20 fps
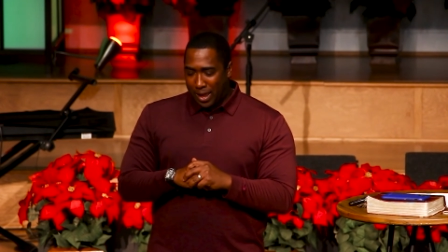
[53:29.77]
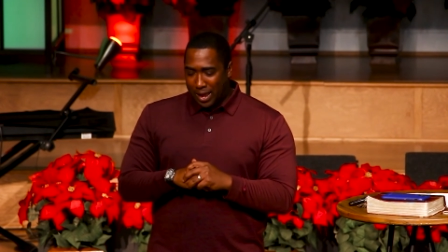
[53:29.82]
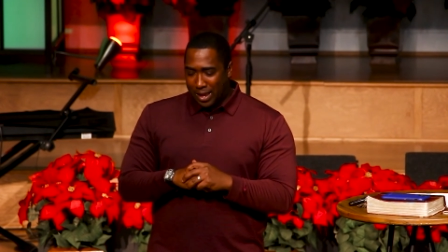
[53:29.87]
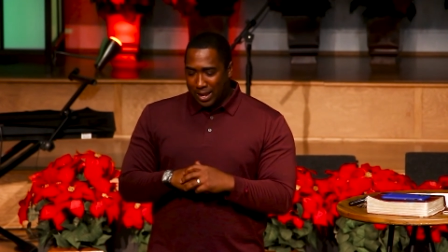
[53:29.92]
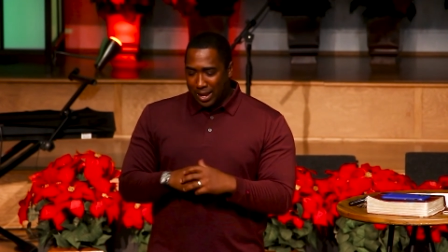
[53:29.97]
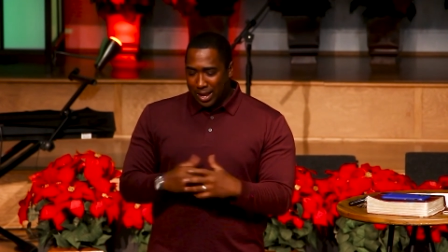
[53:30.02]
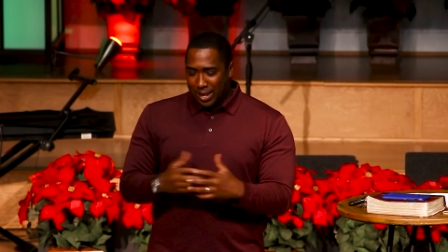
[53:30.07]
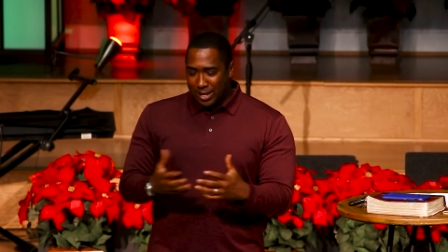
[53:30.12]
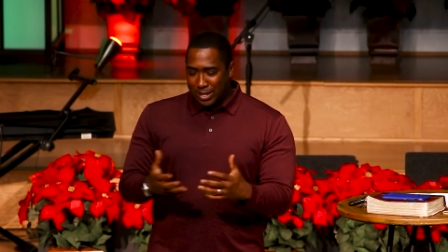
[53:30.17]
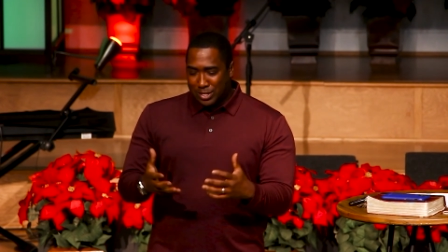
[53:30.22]

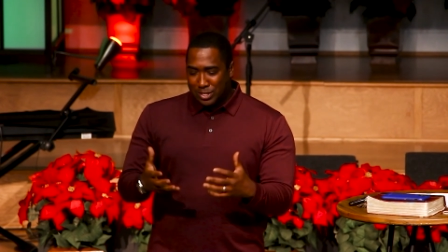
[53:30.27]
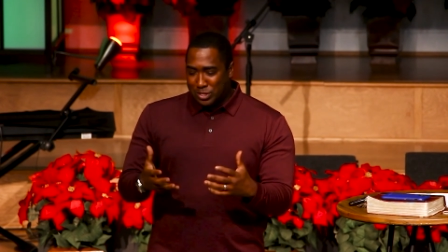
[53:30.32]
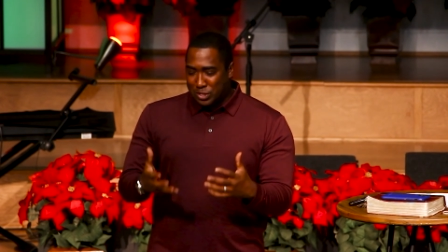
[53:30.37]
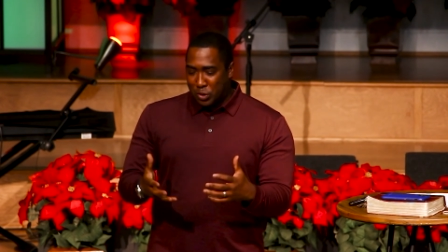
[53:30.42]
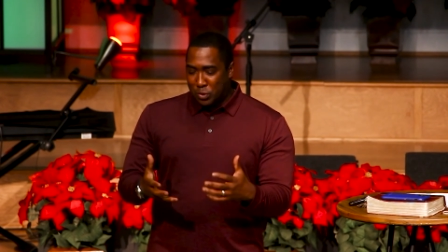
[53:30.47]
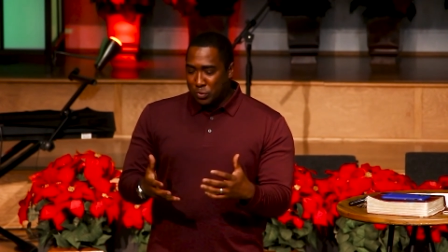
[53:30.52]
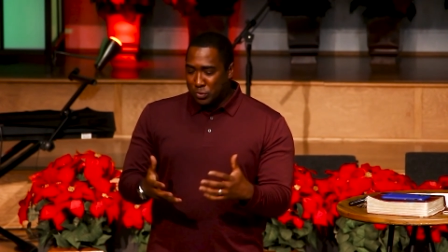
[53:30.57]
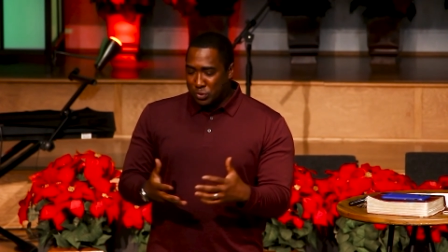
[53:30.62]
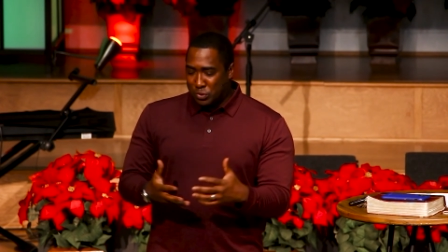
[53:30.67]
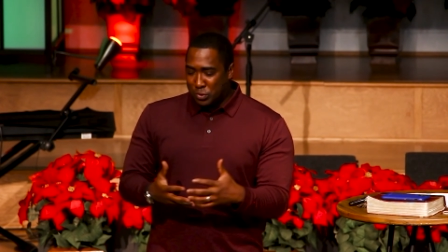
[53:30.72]
And, and it's
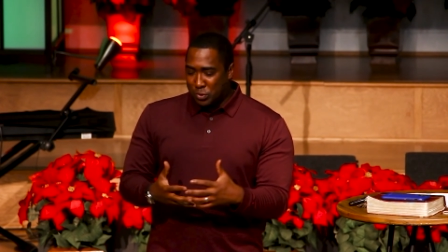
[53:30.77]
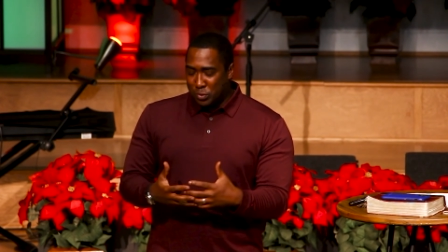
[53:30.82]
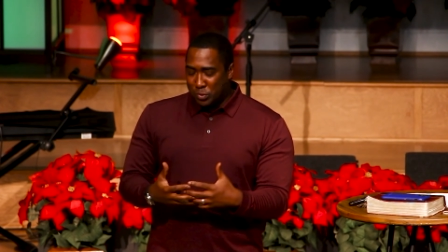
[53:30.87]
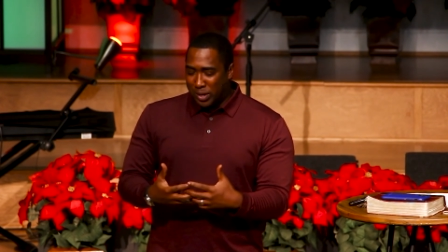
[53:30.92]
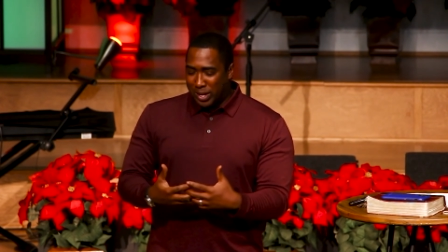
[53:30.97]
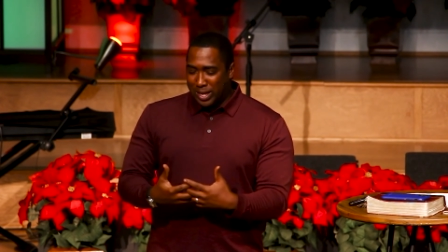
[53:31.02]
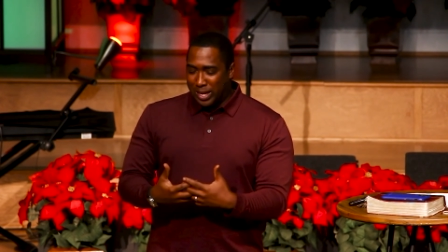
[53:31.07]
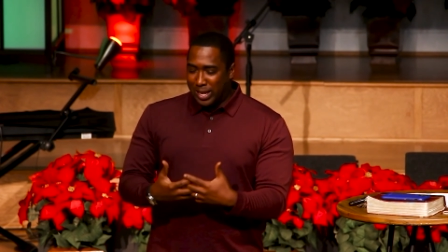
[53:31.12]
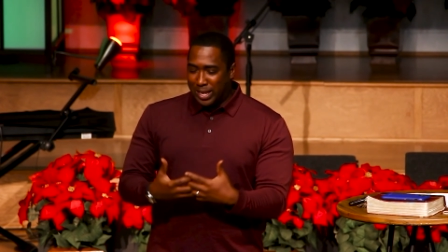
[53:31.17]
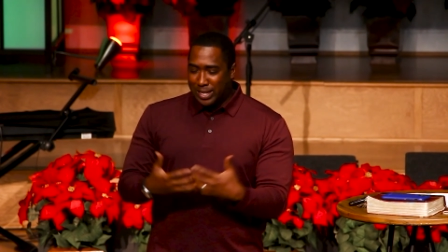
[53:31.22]
so
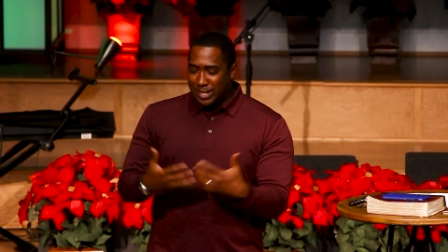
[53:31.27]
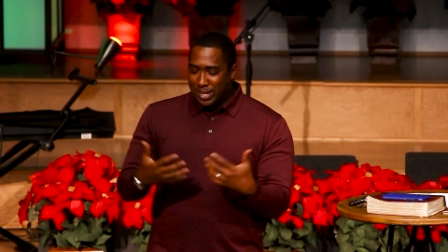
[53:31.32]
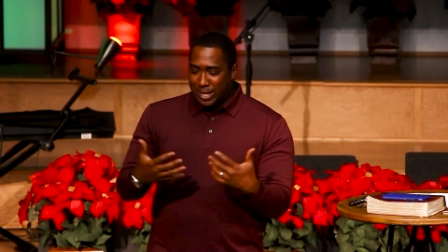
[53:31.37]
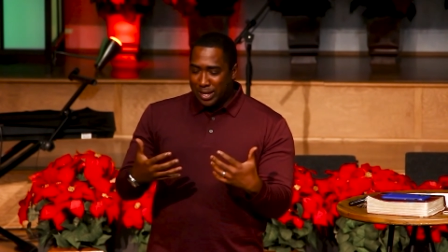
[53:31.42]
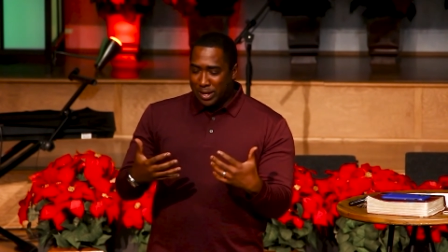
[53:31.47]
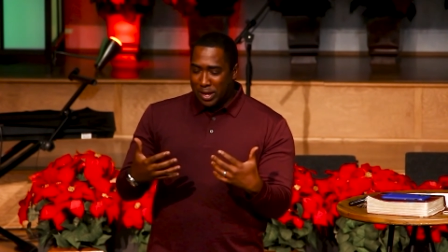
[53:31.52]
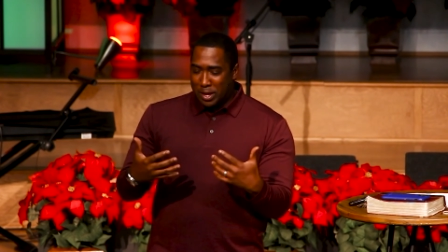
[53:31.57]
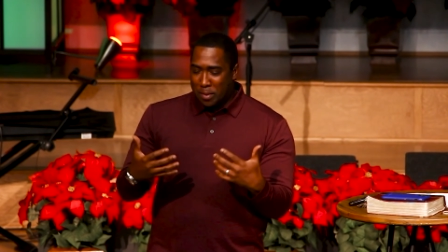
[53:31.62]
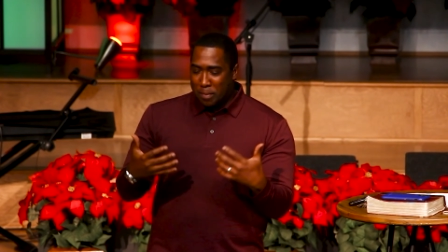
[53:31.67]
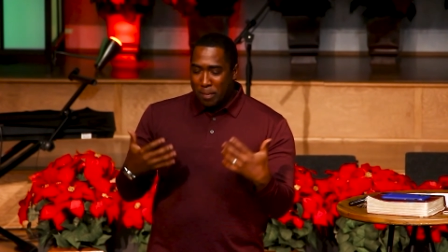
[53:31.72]
true. It,
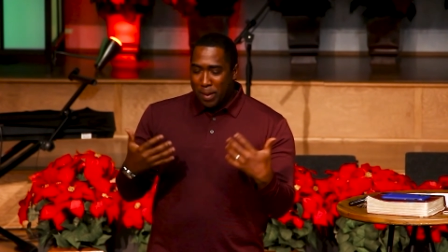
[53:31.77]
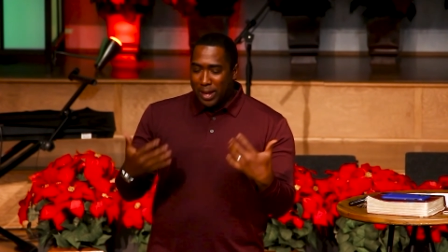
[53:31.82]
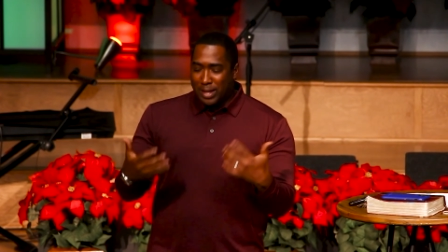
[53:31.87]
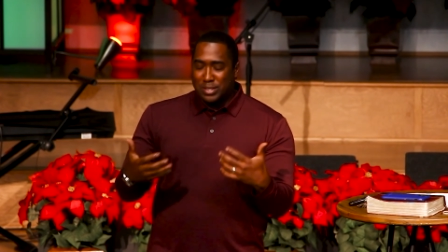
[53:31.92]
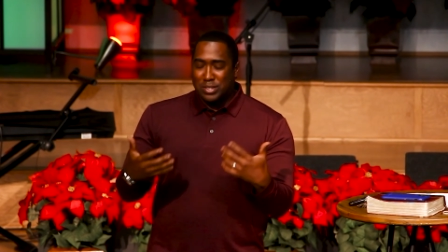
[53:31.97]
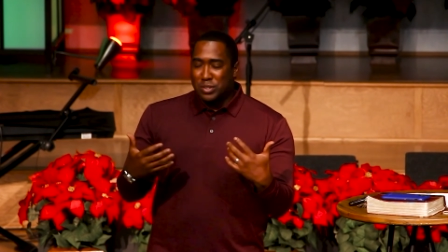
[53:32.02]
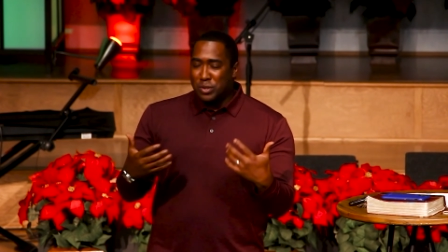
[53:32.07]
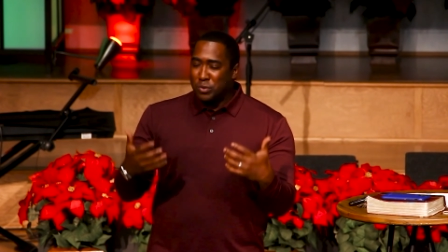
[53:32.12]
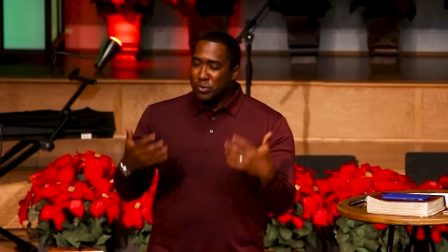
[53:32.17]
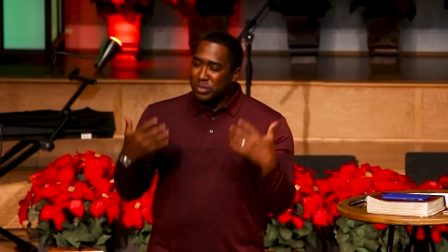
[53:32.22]
it, it
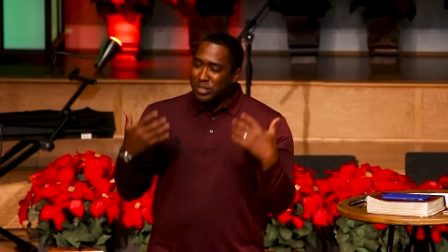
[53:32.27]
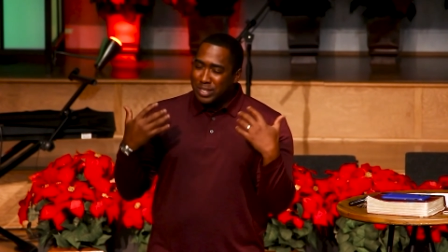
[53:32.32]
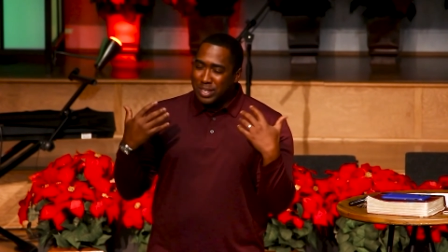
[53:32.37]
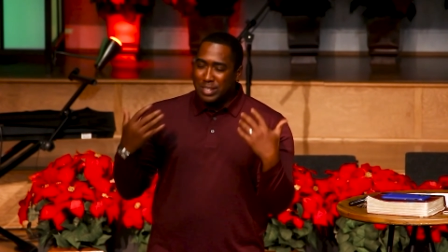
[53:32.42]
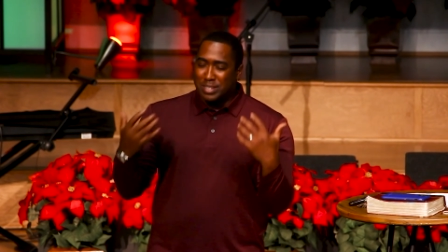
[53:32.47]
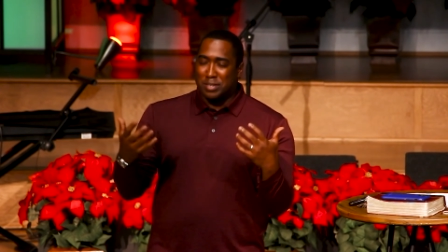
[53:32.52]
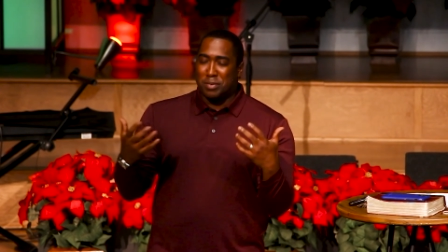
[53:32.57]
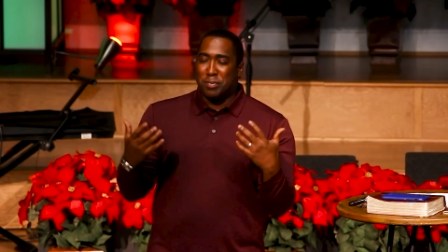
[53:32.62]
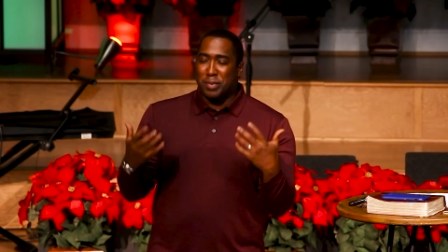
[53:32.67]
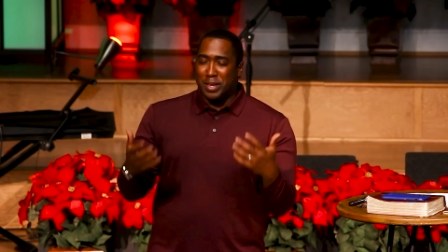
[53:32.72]
makes no
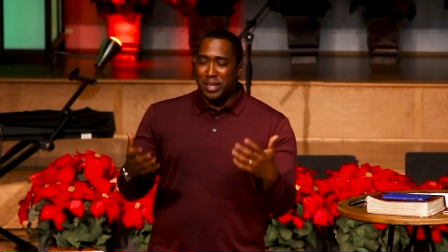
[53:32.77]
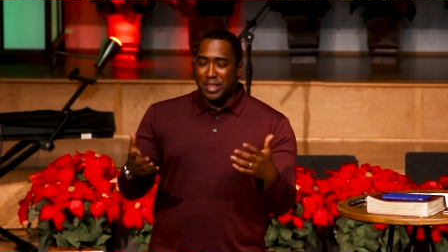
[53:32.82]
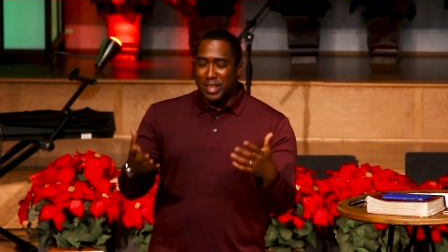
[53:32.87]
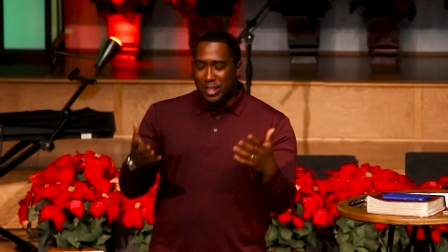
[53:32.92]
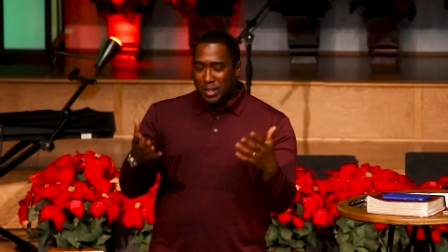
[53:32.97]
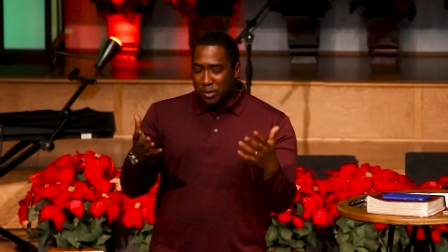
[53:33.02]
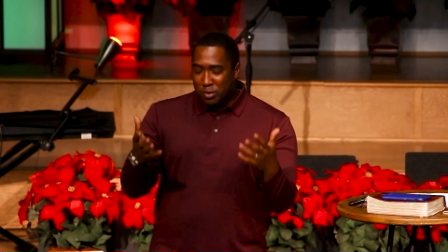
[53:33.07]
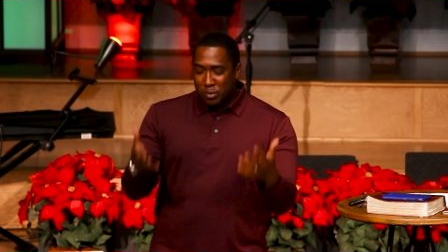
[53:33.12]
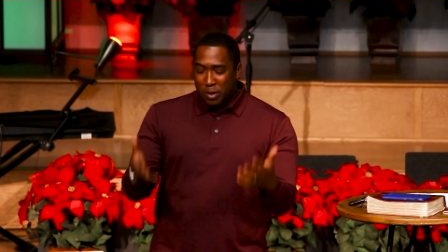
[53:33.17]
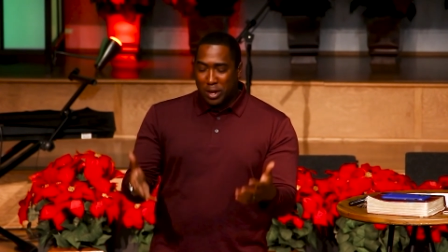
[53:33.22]
sense to me
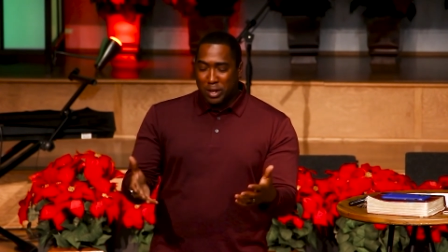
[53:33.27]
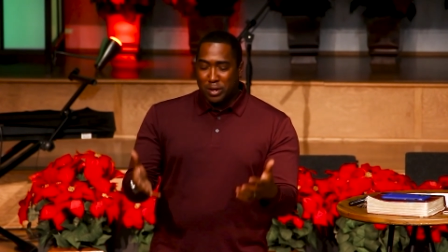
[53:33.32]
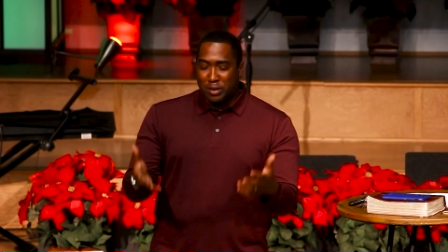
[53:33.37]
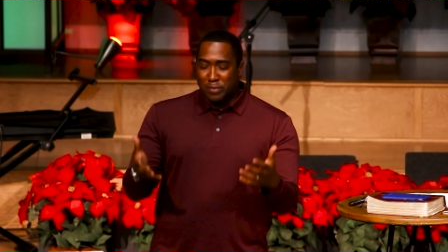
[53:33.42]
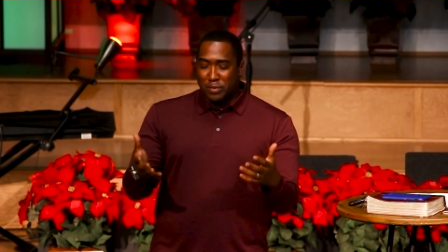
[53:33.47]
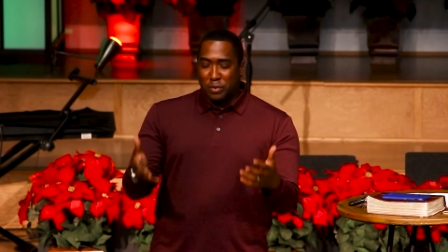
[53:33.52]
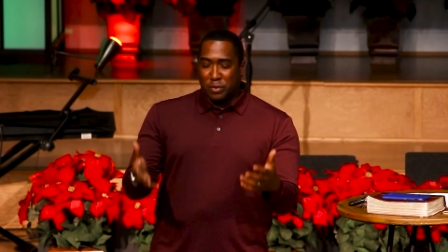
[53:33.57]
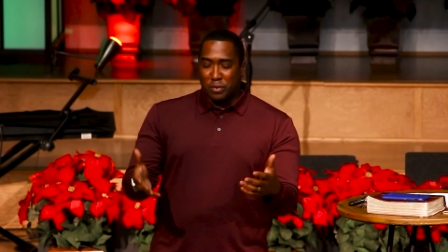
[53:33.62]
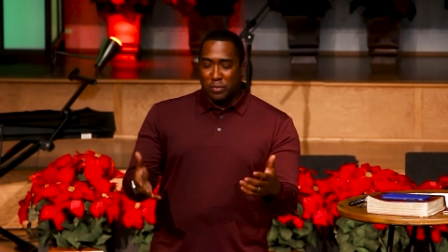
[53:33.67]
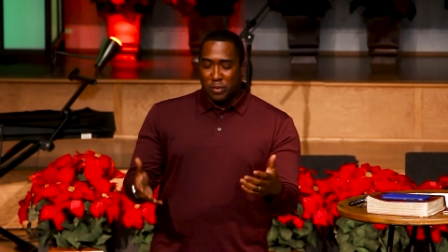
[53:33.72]
that the creator
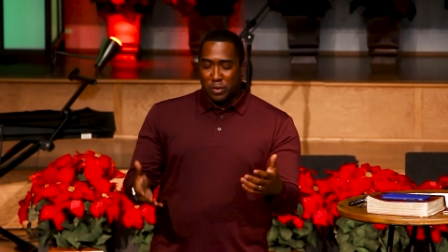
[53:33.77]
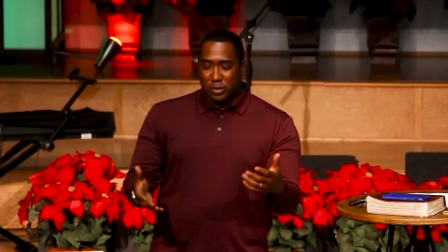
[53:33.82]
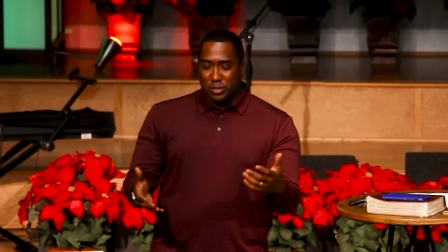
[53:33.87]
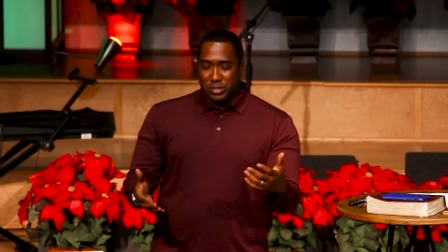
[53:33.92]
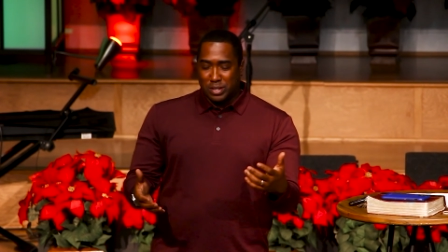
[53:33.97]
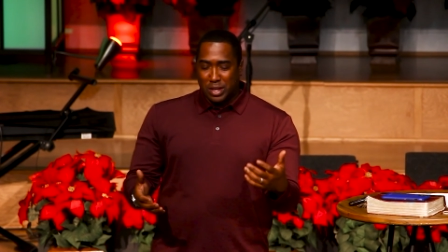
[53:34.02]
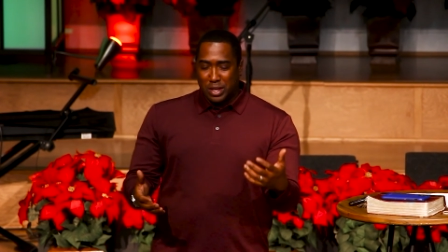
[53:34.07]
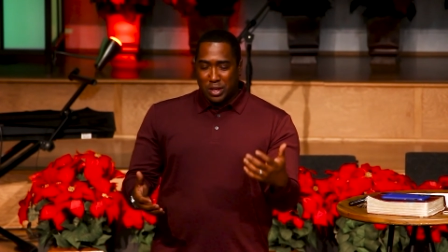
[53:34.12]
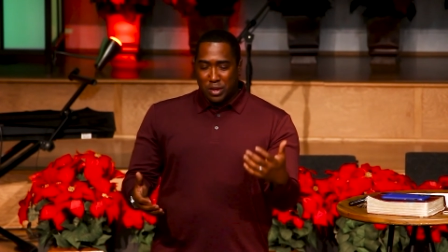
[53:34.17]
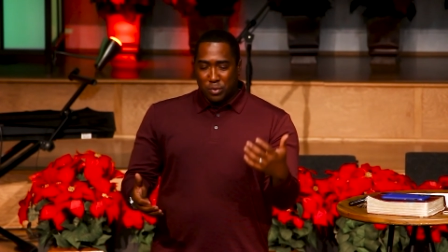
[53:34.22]
of the
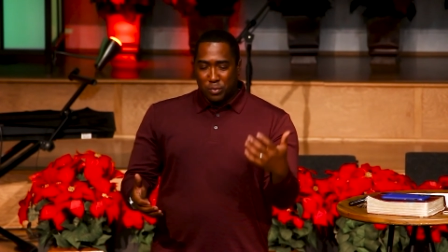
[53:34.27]
universe